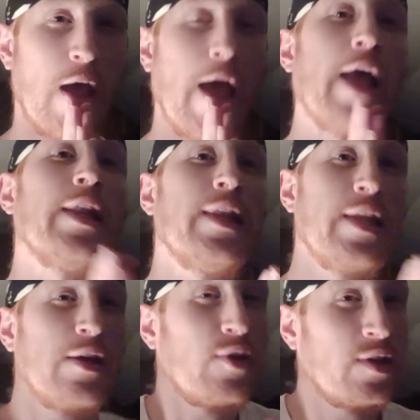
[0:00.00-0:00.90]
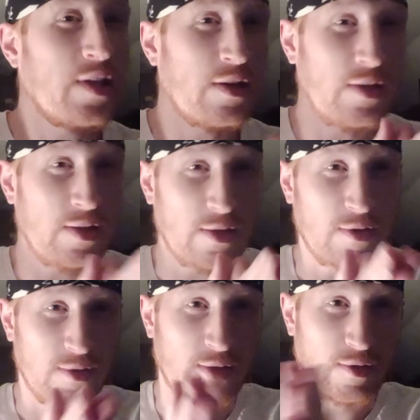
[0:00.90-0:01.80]
a
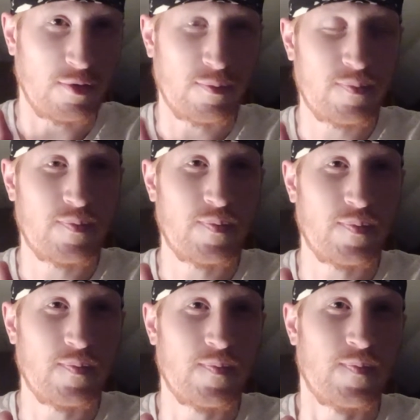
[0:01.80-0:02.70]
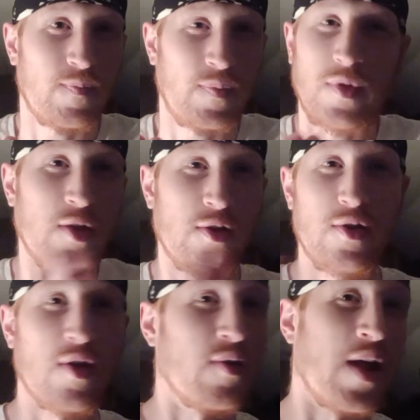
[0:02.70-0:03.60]
little.
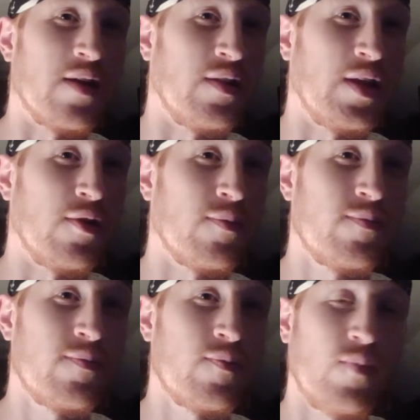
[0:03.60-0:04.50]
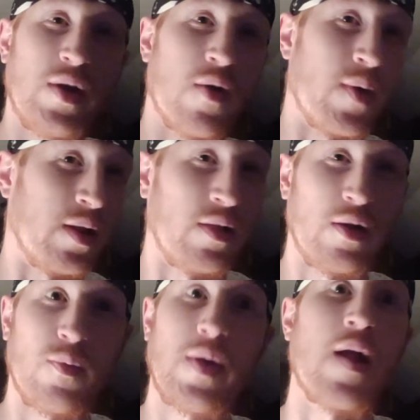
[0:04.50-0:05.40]
No, not a little. We don't want a
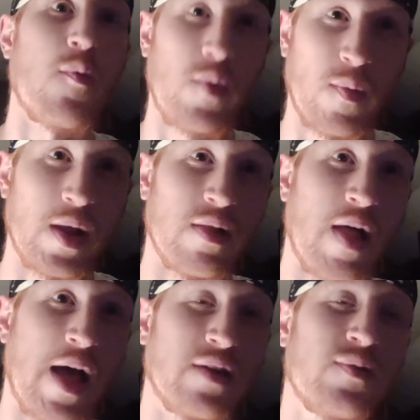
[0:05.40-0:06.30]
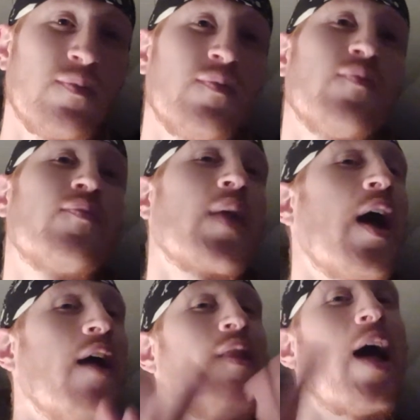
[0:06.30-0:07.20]
little. We want a lot.
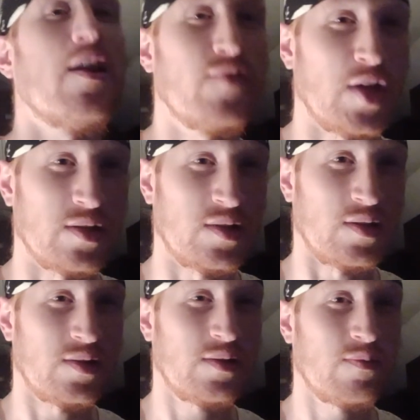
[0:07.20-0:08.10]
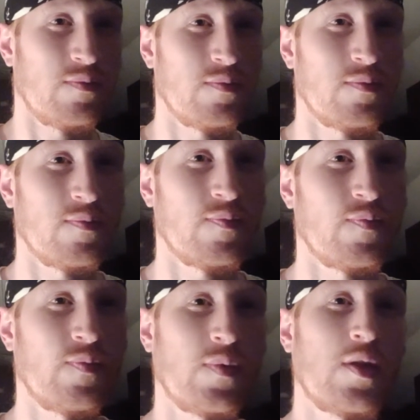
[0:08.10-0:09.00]
A lot of justice.
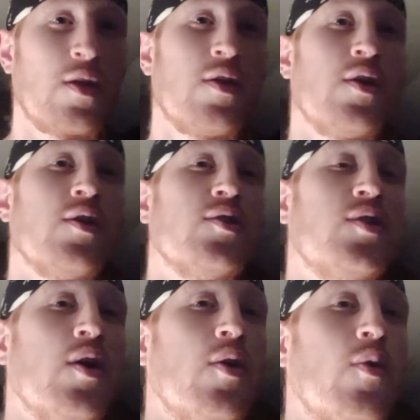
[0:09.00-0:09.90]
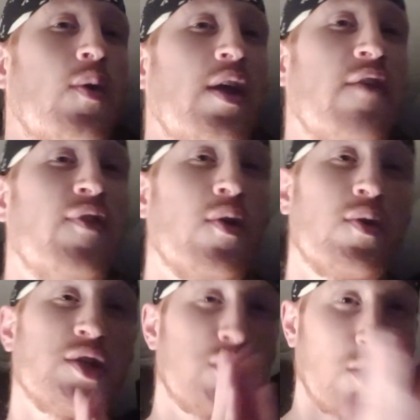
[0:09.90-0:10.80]
So if you're going
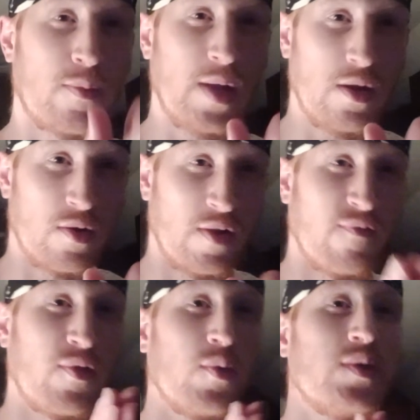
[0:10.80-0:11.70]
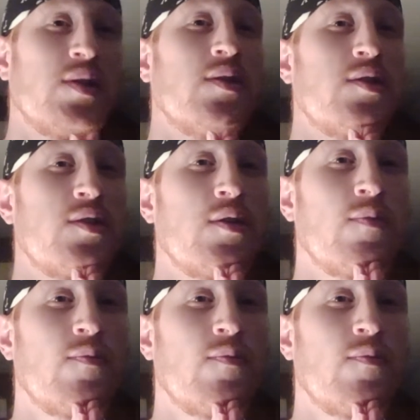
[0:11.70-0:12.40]
to show me your influences,